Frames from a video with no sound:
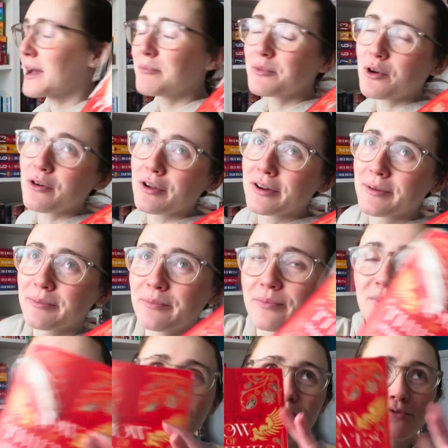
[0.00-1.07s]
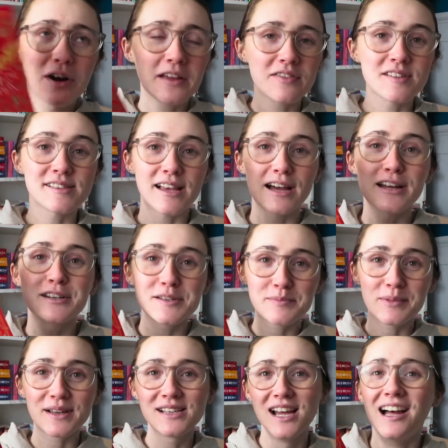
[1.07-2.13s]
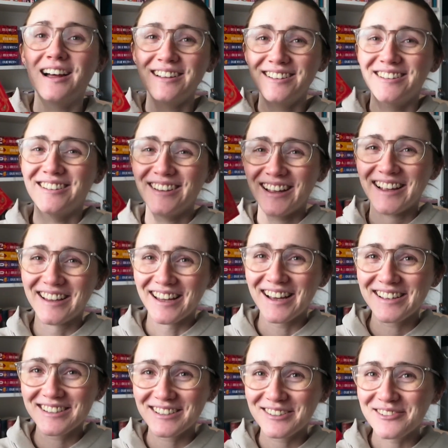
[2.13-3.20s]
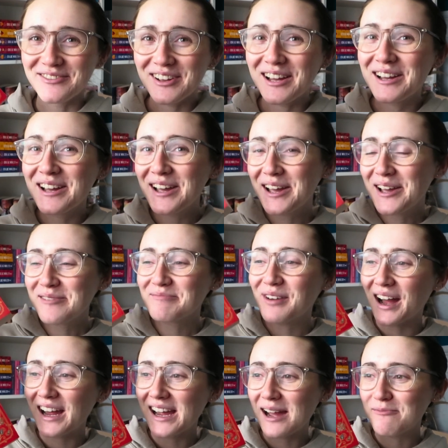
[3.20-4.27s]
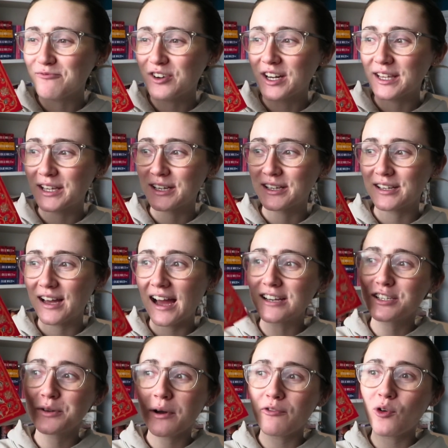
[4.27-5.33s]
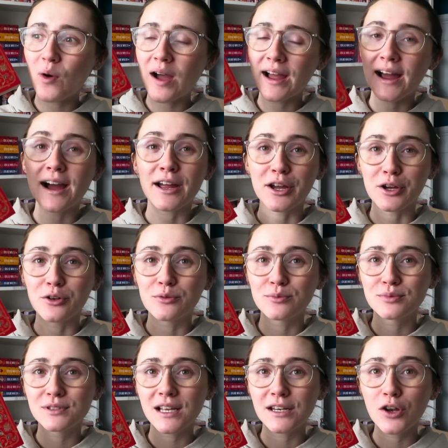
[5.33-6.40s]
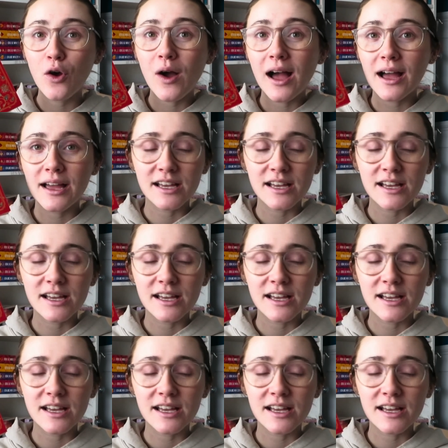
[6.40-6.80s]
I'm not going to rate this high just because I like the cover, but I do have quite high hopes, not high